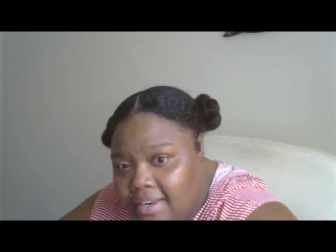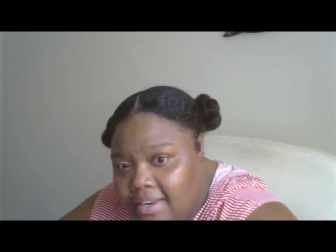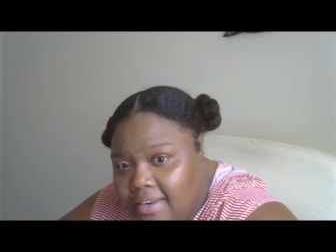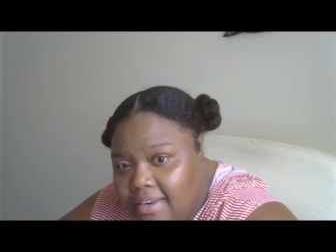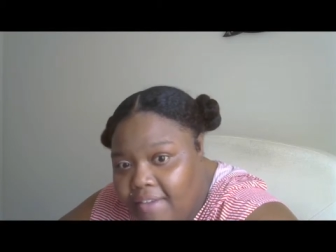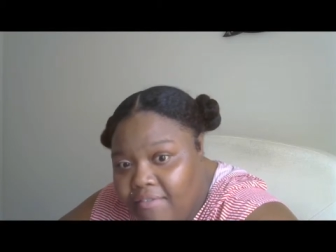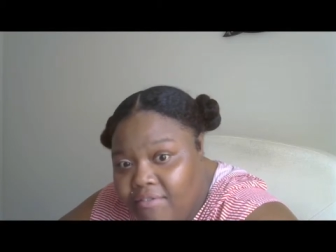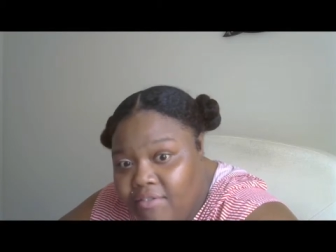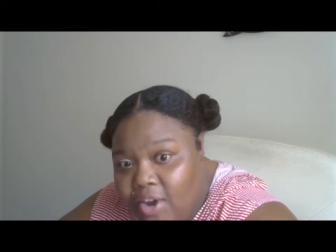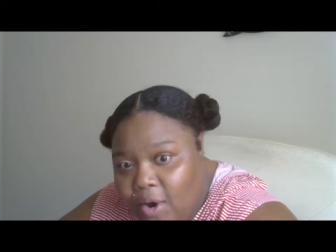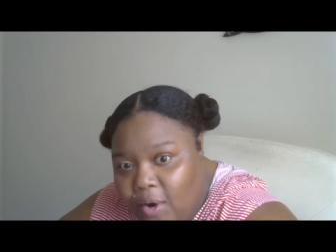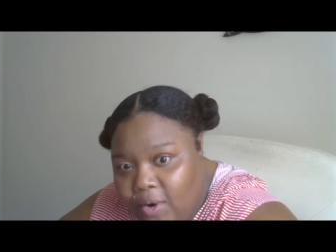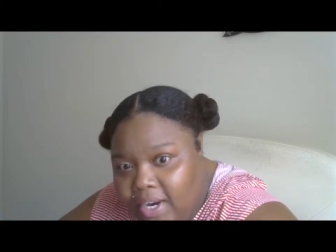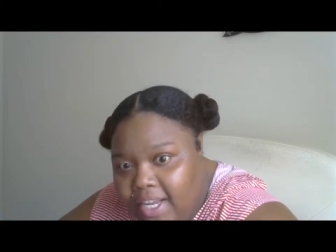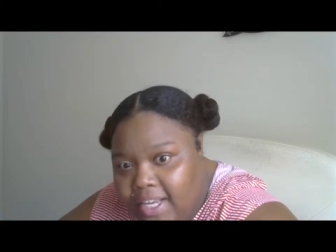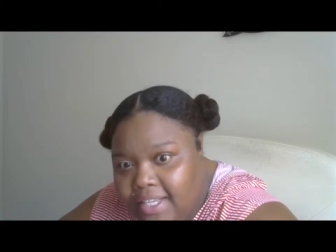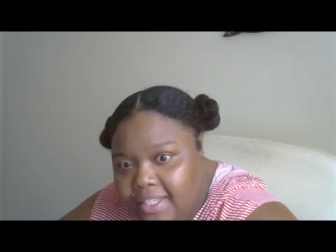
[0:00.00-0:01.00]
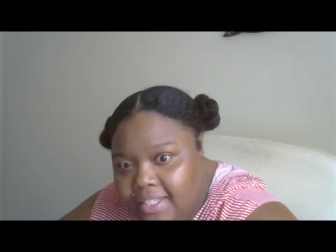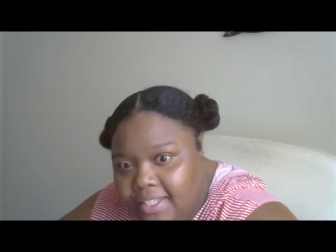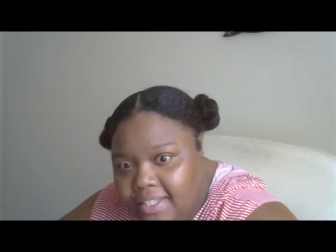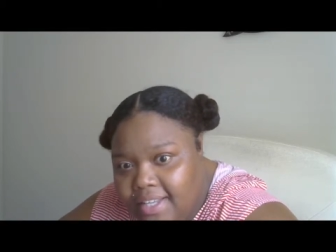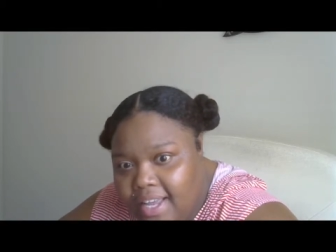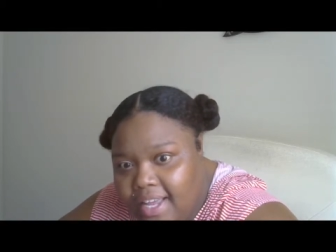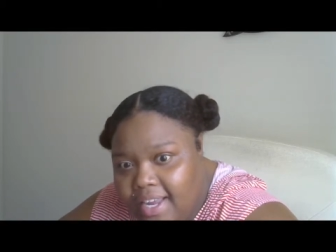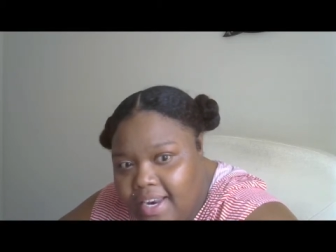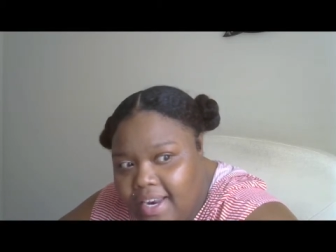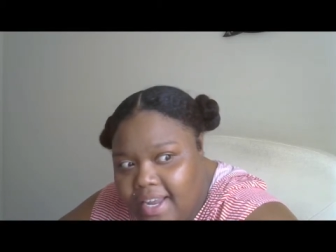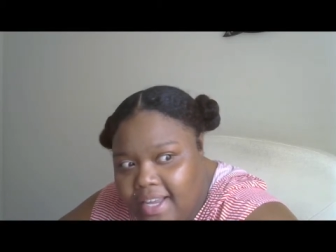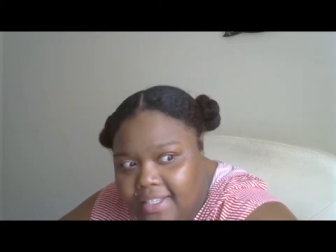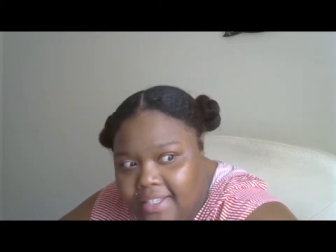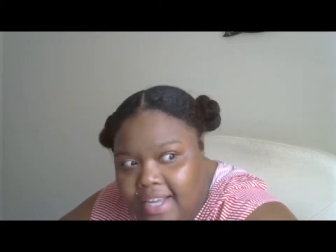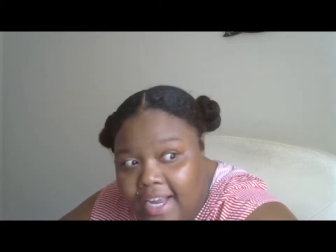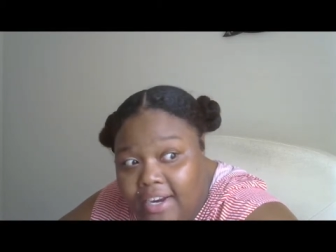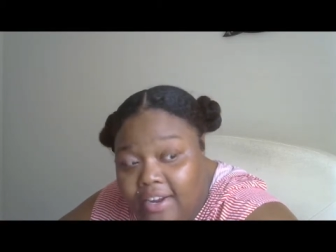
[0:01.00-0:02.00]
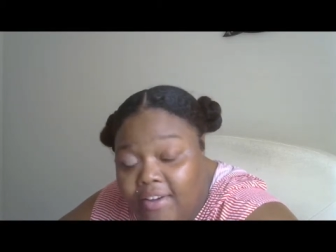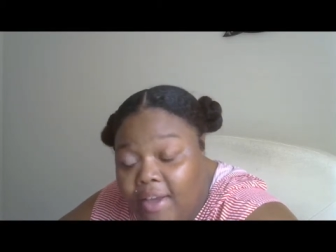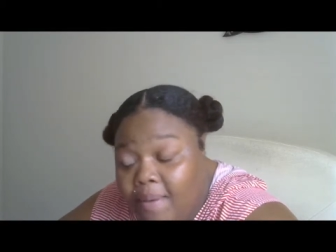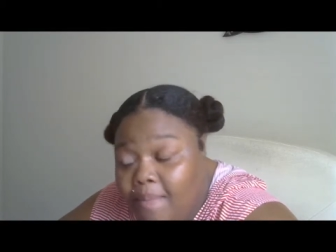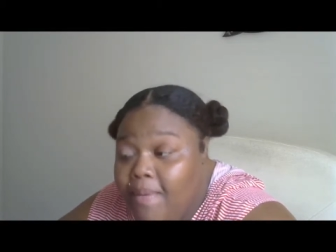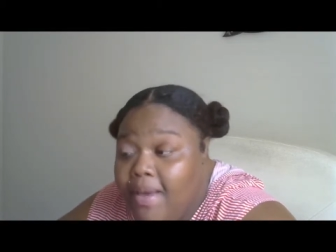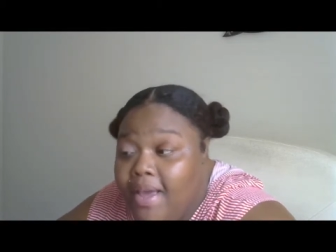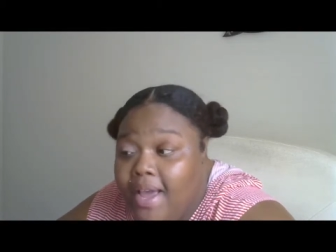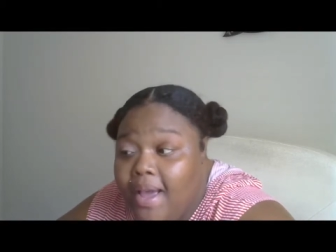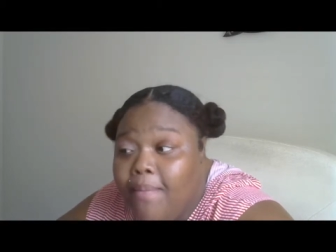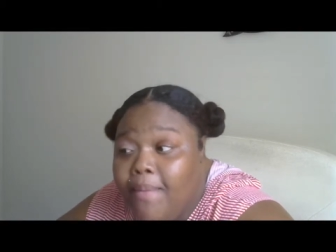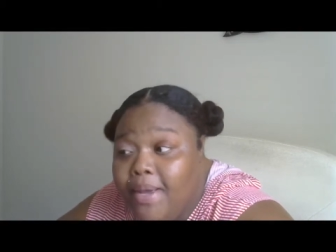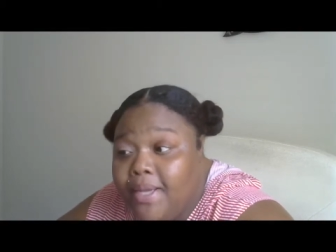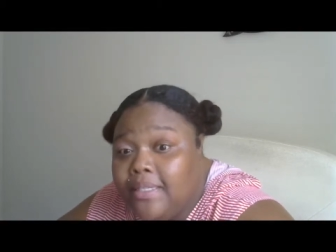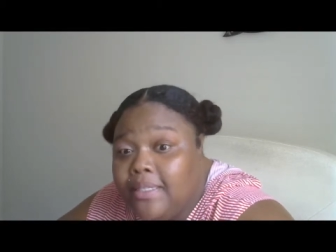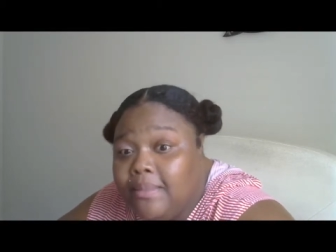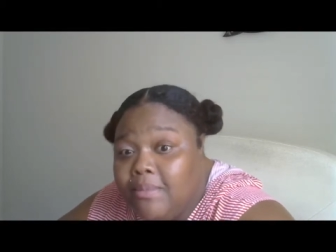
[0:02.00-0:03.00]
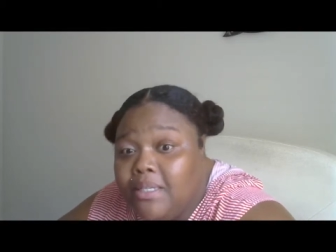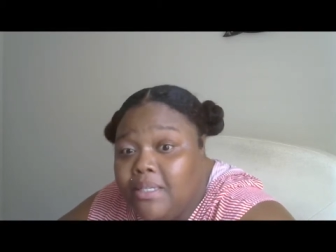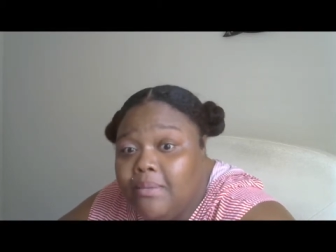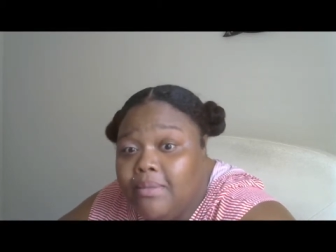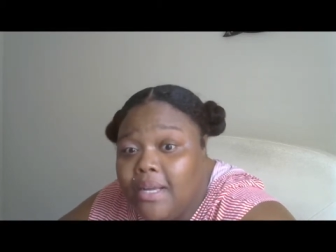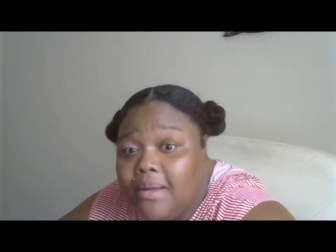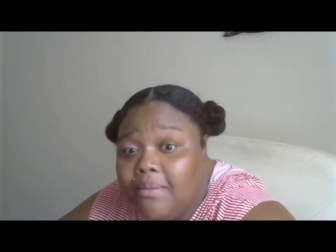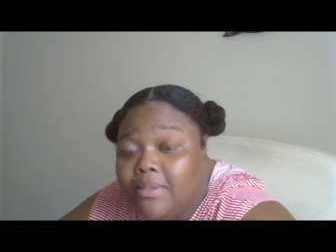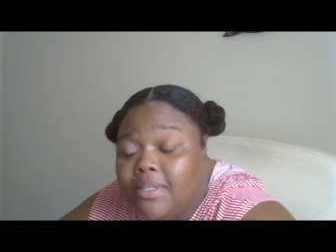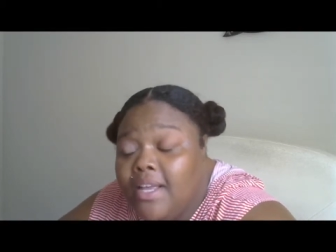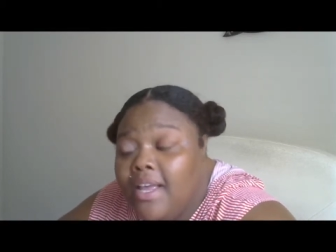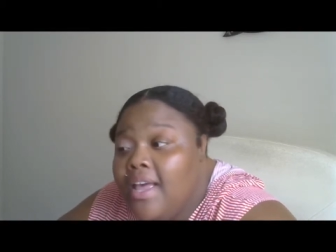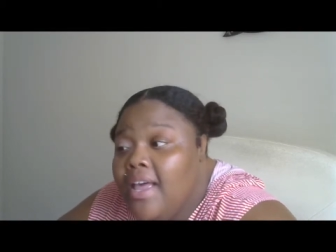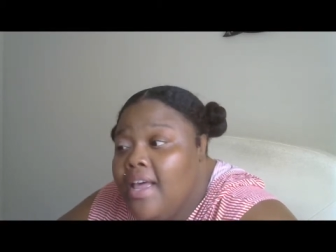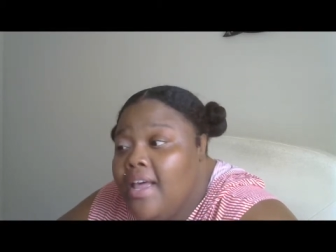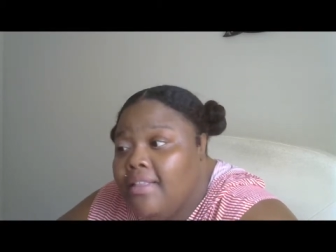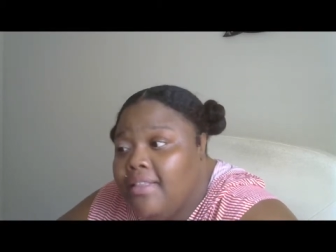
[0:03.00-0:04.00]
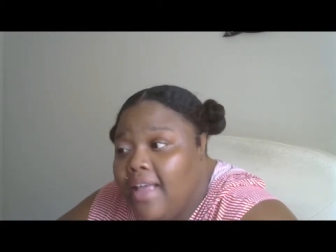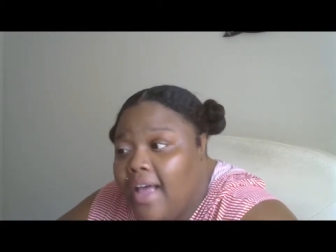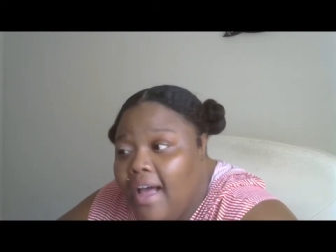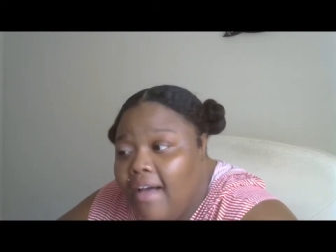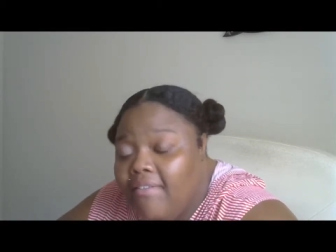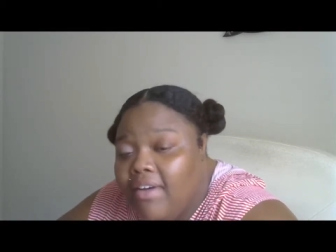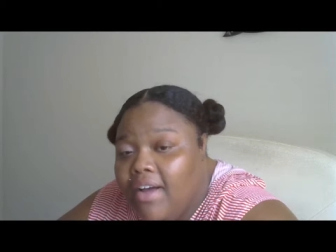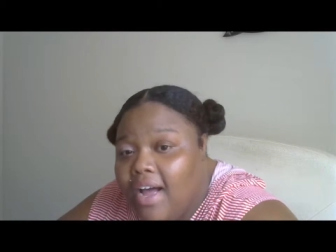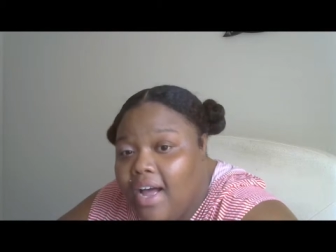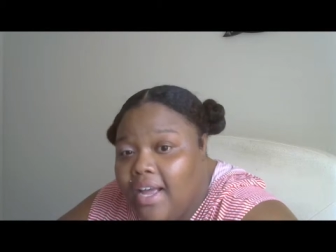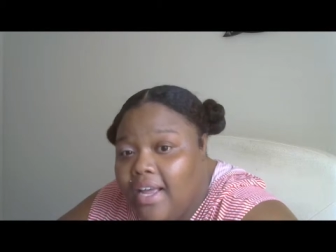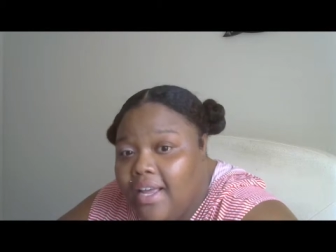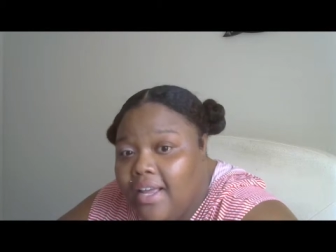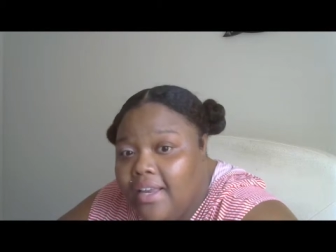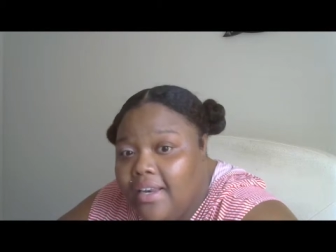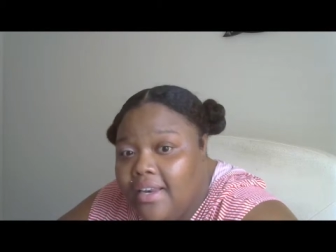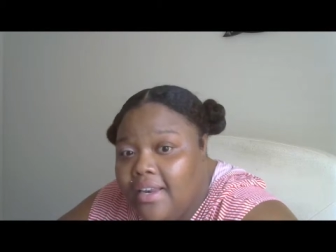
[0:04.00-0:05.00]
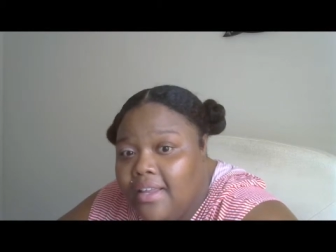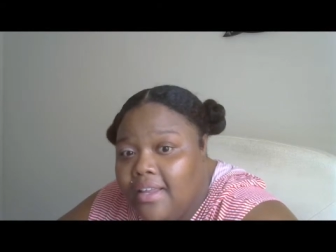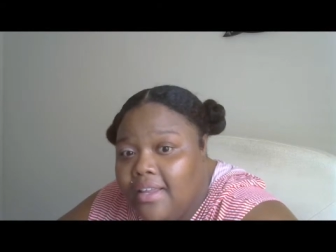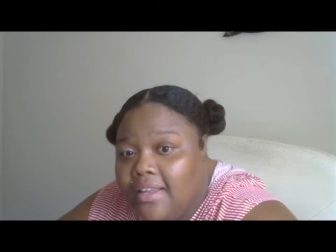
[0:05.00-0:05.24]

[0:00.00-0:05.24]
i've noticed and it's kind of it amazes me sometimes that I've gotten,